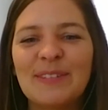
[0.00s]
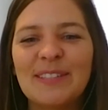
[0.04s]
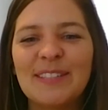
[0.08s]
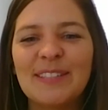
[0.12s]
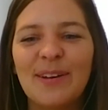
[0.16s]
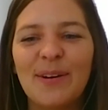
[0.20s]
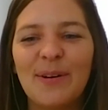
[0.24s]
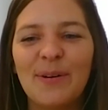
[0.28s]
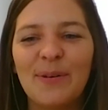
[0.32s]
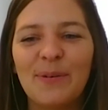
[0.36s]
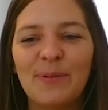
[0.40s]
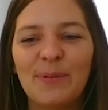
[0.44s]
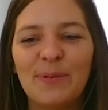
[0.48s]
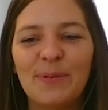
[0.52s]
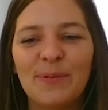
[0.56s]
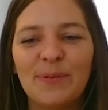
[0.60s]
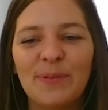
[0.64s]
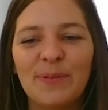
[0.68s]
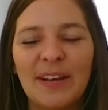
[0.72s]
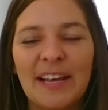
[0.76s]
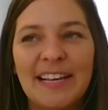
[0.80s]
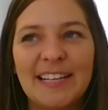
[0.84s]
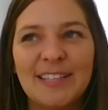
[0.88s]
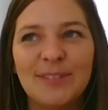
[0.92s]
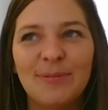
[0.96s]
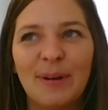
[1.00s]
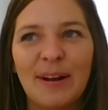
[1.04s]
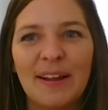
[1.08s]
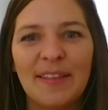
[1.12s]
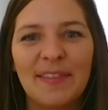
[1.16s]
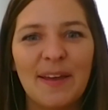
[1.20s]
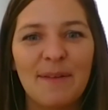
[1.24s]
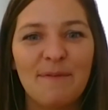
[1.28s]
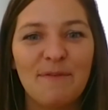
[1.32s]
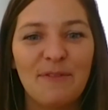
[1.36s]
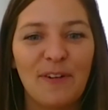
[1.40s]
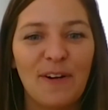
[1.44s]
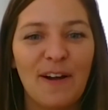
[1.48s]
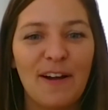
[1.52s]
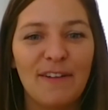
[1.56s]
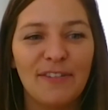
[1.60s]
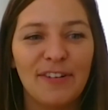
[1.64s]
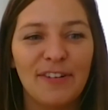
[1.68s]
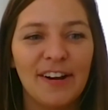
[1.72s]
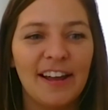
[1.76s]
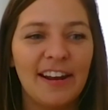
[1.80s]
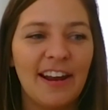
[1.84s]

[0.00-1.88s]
So he's wanted them forever.